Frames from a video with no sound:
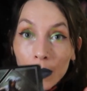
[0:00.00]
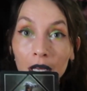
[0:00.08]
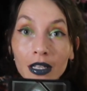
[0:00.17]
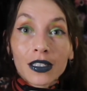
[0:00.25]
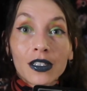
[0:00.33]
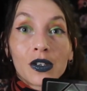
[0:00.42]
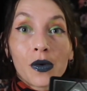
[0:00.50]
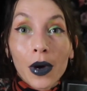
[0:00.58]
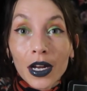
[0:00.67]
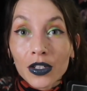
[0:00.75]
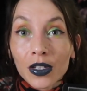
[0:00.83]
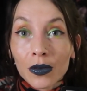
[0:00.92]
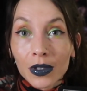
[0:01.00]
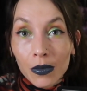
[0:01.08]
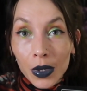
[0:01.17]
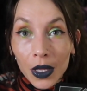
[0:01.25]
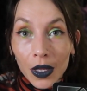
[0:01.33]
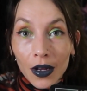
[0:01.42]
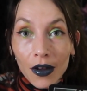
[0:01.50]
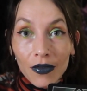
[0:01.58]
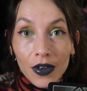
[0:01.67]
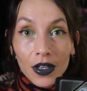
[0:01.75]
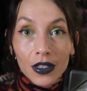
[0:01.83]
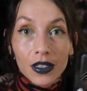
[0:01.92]
Maybe a situation was appealing
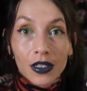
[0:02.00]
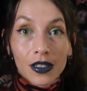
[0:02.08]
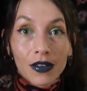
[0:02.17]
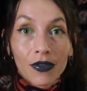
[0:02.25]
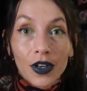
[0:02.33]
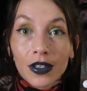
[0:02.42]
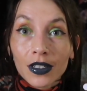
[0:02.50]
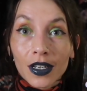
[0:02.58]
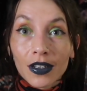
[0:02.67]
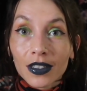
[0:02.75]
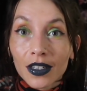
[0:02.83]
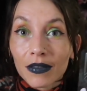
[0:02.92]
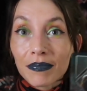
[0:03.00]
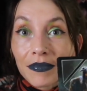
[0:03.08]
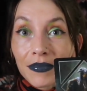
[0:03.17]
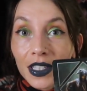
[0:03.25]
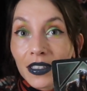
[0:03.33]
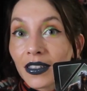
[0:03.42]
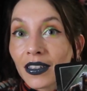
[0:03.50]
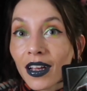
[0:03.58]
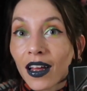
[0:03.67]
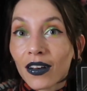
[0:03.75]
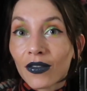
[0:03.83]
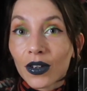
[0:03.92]
at first, because at first I was like, this is
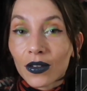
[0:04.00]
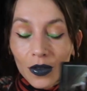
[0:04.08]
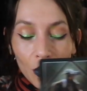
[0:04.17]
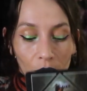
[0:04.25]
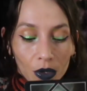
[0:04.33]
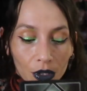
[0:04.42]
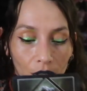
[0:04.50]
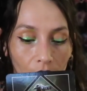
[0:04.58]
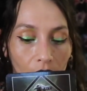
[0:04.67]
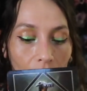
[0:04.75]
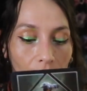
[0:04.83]
kind of a cooler looking